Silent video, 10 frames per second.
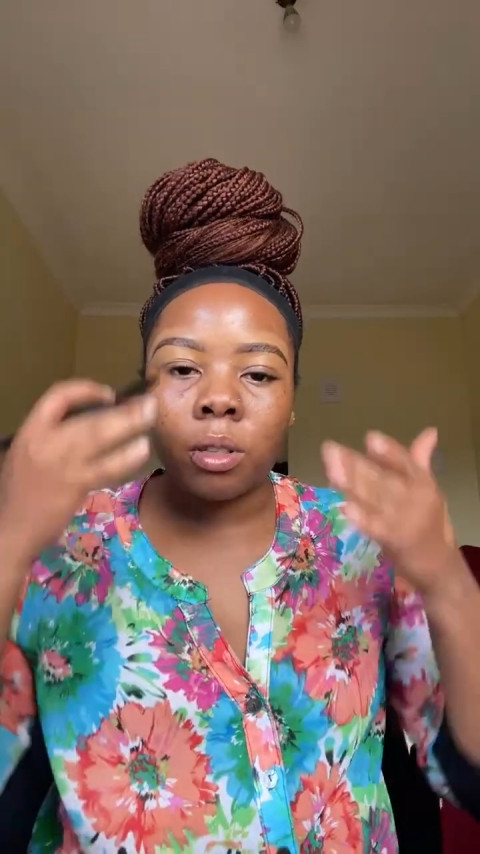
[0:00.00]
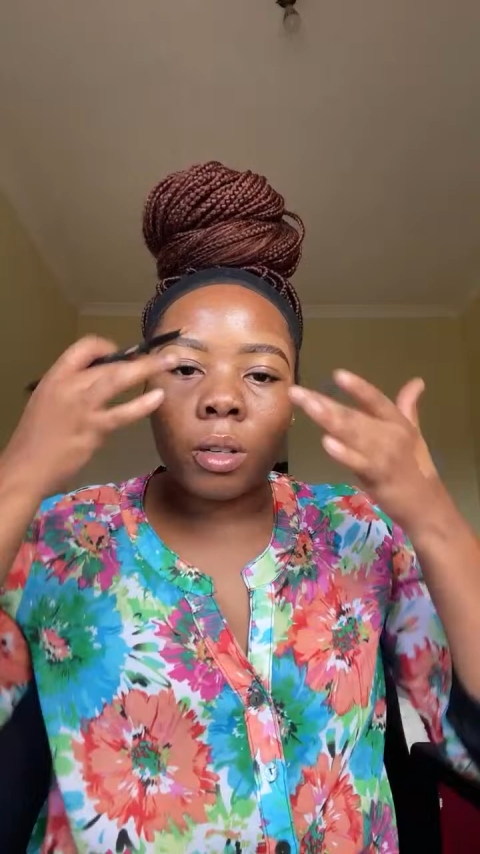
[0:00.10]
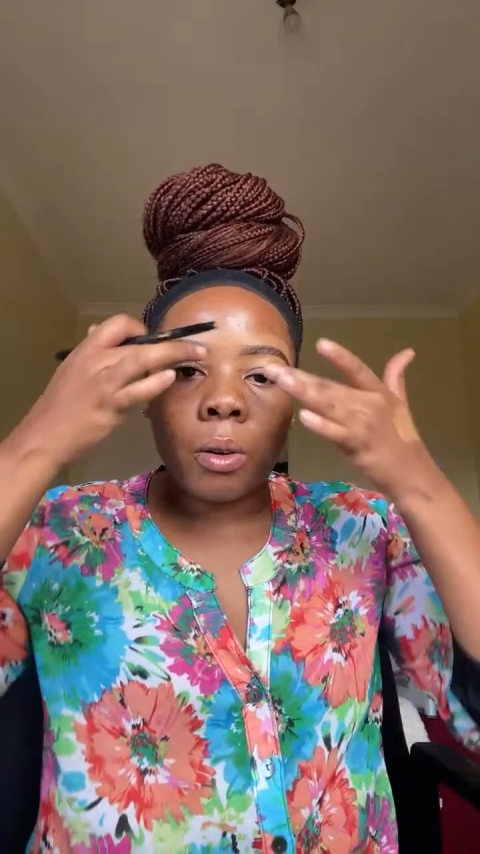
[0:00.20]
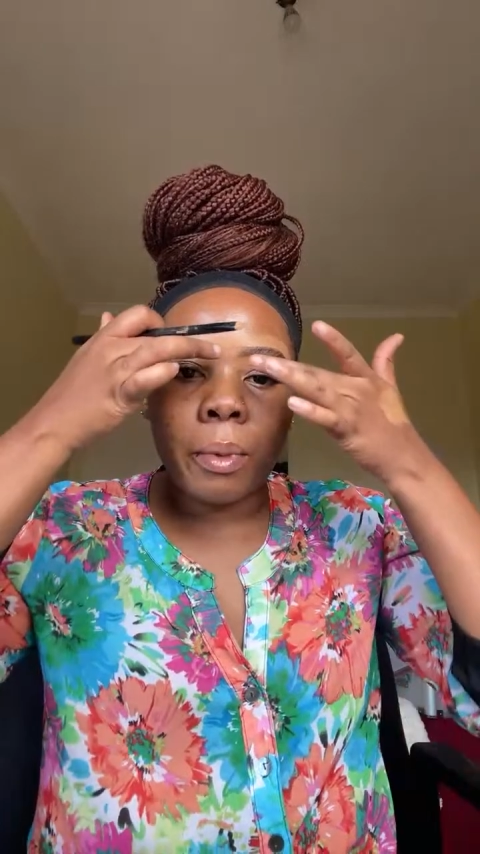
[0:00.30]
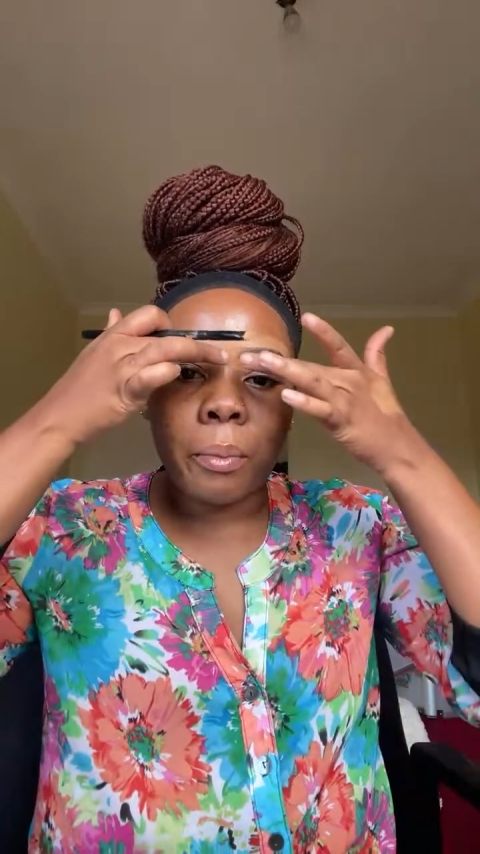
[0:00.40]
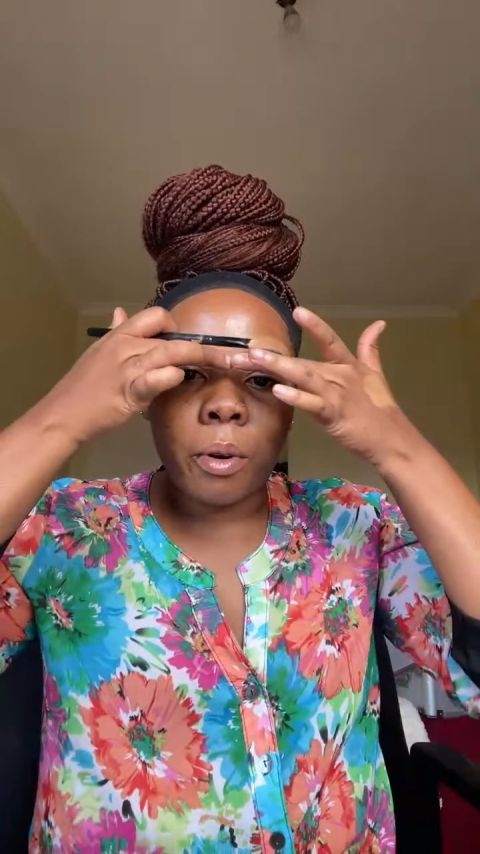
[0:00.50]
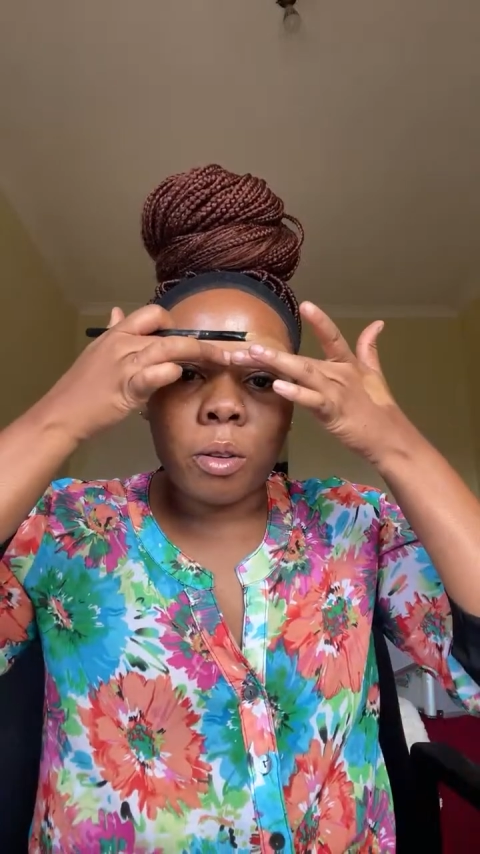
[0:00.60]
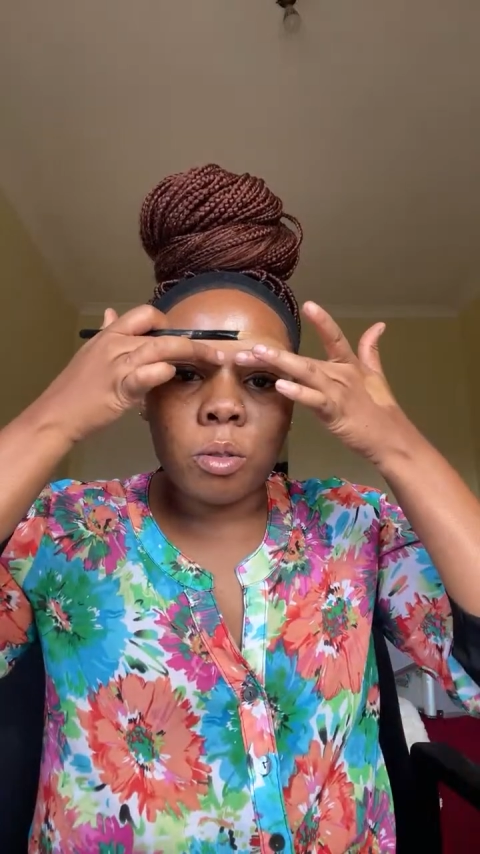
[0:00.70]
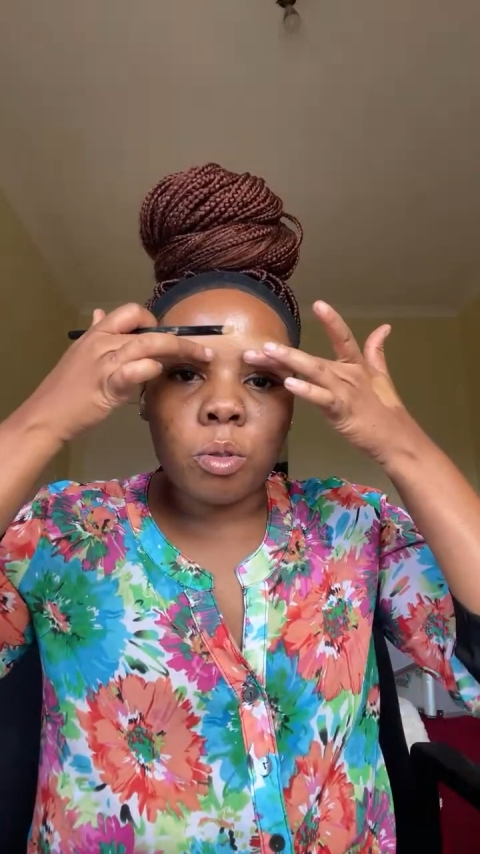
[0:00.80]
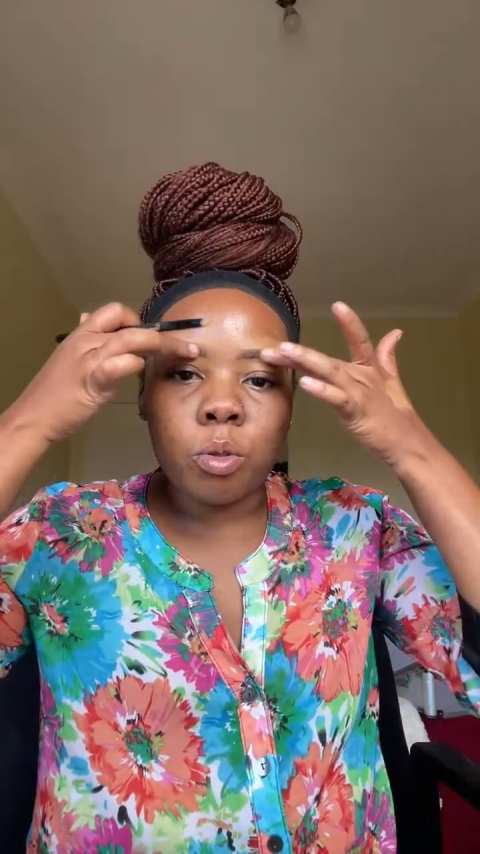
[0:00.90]
I want my
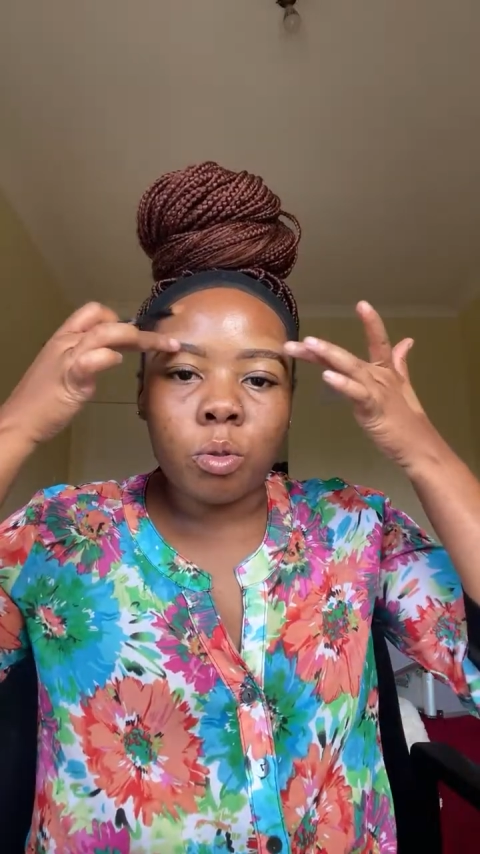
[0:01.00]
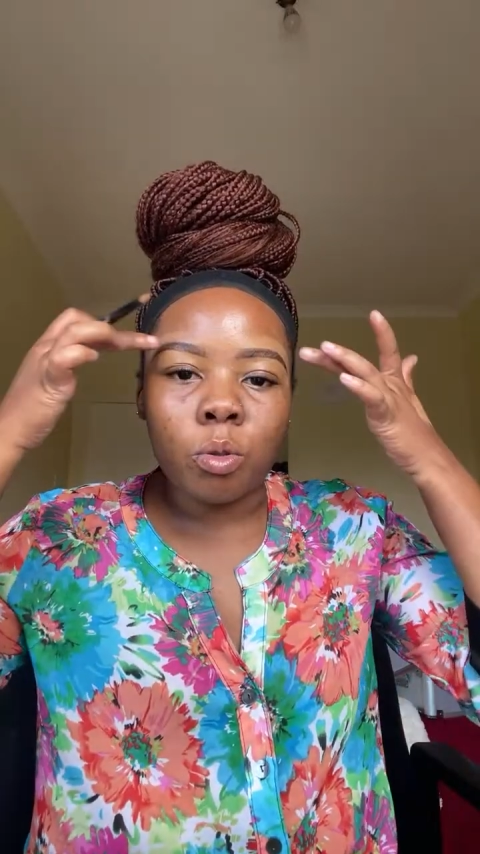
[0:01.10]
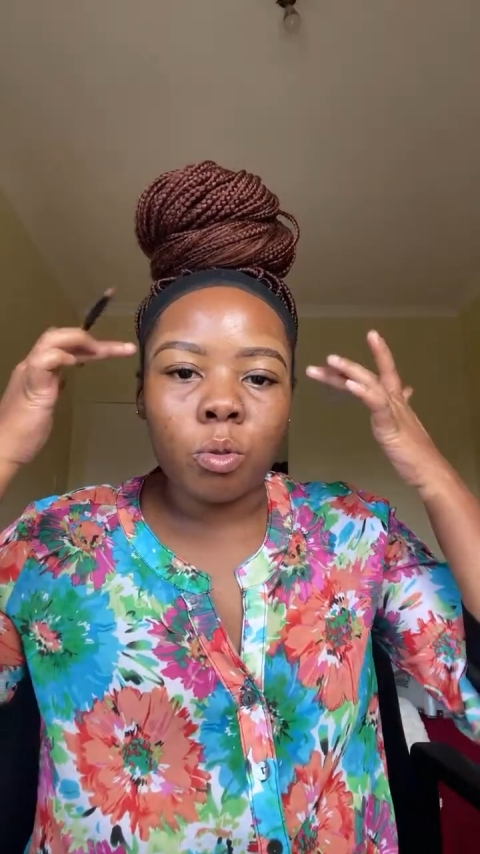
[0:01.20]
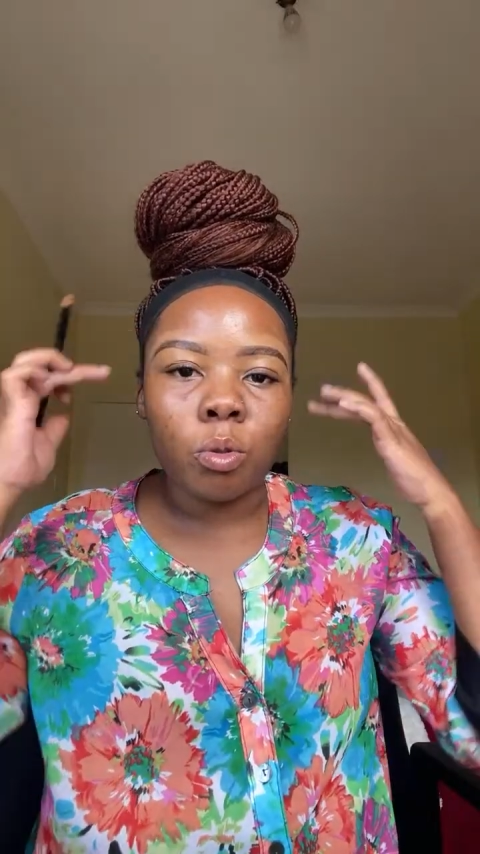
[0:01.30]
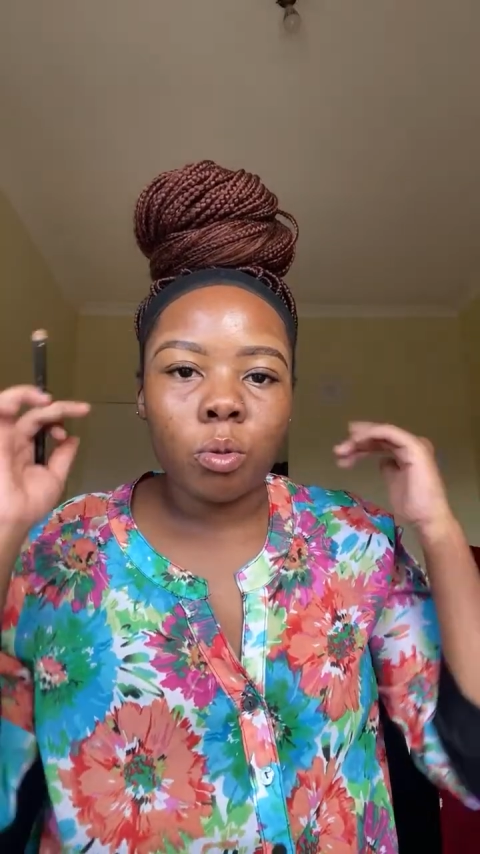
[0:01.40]
brows to